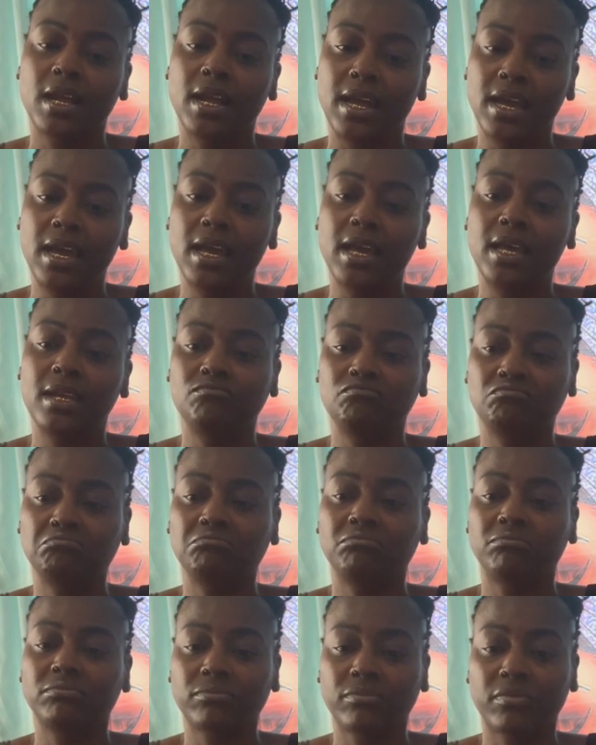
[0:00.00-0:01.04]
And
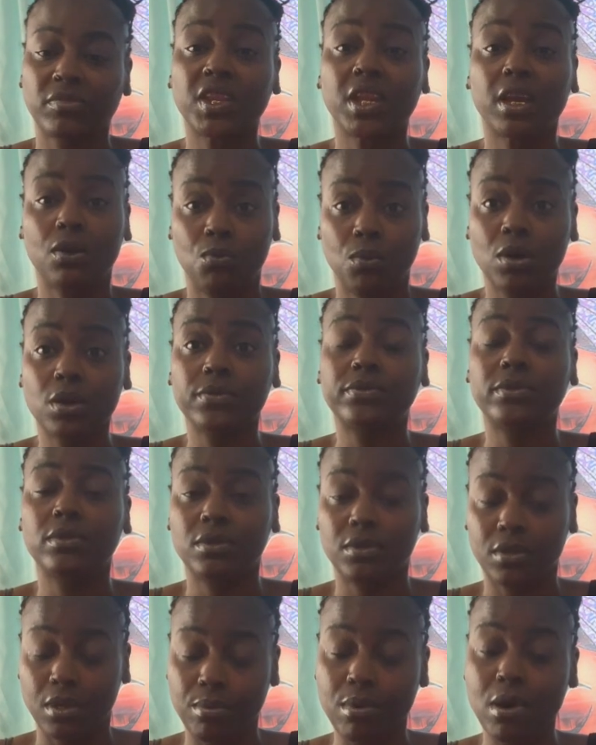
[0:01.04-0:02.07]
they're worth
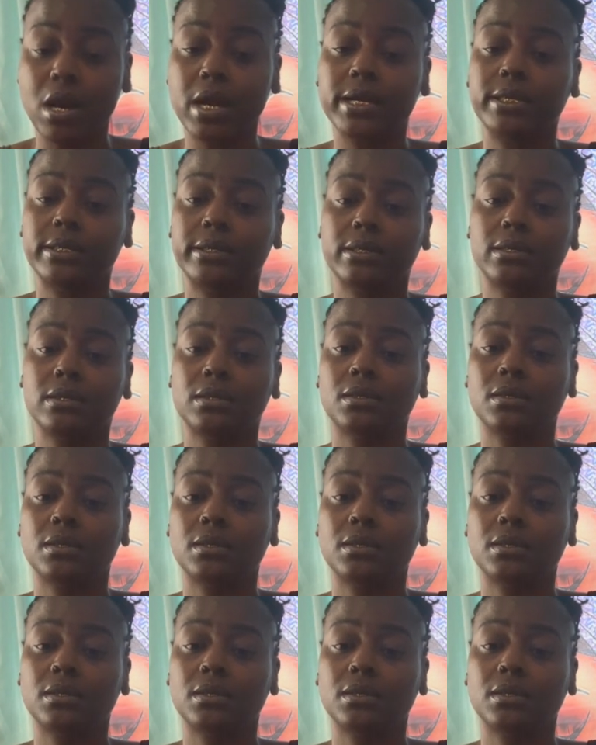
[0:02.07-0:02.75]
the price.